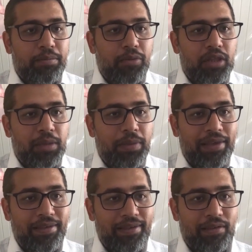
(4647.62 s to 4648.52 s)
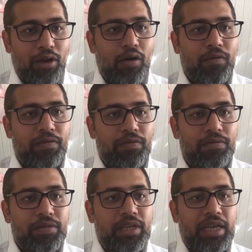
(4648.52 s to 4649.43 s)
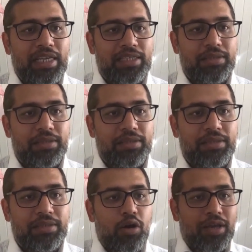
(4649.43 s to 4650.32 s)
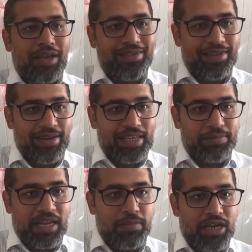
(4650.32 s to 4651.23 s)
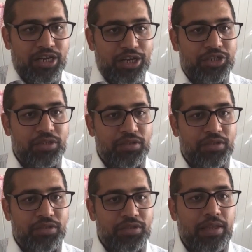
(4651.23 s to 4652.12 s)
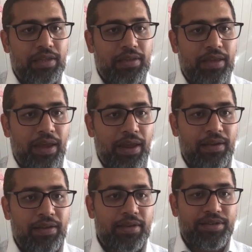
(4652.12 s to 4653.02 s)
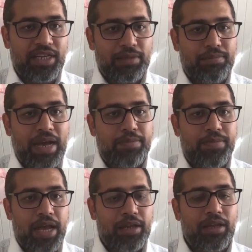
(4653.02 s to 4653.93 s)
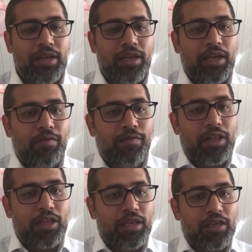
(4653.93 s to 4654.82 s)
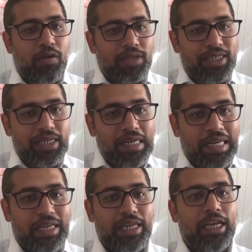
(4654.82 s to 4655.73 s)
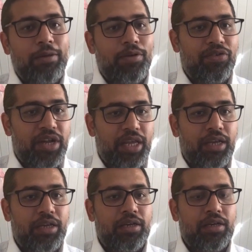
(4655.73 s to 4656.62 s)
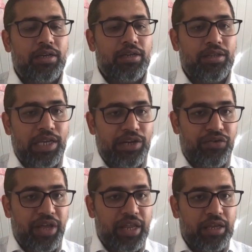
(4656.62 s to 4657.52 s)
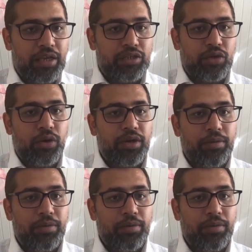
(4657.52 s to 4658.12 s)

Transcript: on the basis of the orchestrated experimentation and the training pipeline will constantly keep running the training. So